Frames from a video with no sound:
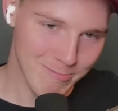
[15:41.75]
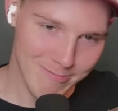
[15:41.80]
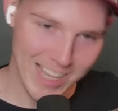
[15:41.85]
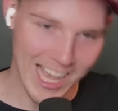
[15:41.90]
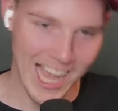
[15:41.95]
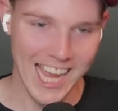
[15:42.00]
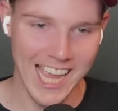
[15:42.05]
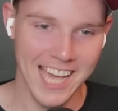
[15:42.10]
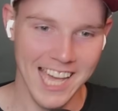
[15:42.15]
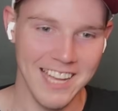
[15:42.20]

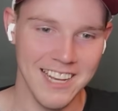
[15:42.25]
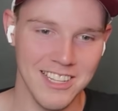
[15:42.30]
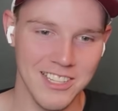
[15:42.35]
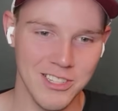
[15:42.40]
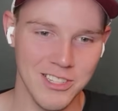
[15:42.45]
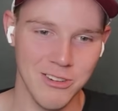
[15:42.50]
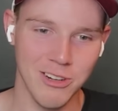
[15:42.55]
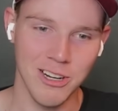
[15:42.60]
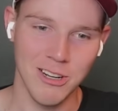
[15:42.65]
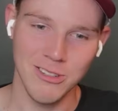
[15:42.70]
I get it's
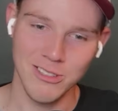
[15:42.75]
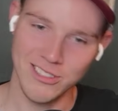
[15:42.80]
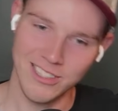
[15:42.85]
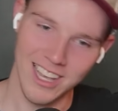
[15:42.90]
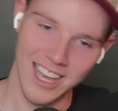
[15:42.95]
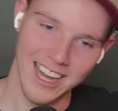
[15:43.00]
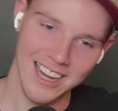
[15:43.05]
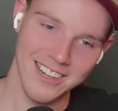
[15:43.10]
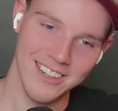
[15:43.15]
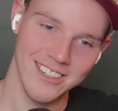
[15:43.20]
gross.
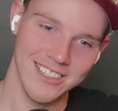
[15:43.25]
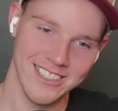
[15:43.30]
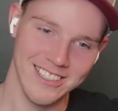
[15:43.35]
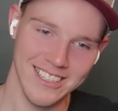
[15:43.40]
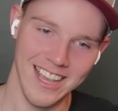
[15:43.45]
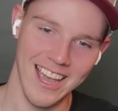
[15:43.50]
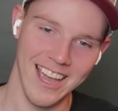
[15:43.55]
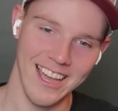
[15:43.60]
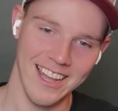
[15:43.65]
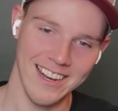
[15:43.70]
I
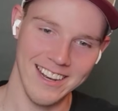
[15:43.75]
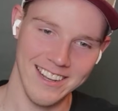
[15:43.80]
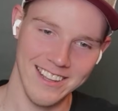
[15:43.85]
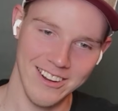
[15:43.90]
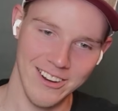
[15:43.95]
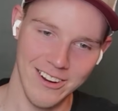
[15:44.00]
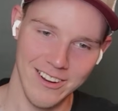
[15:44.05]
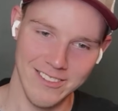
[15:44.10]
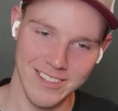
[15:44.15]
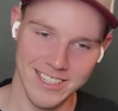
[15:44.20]
understand. You
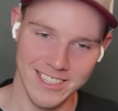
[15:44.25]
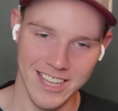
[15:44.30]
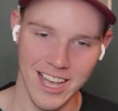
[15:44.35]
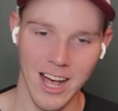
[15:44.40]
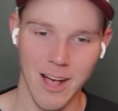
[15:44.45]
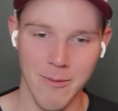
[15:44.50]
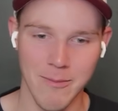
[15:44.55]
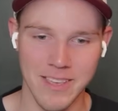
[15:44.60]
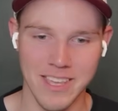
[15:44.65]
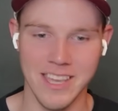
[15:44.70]
don't have to
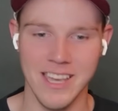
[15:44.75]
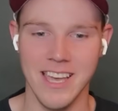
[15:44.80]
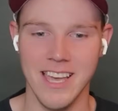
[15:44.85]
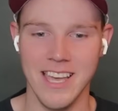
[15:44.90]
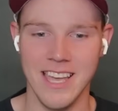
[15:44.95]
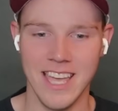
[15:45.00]
tell me.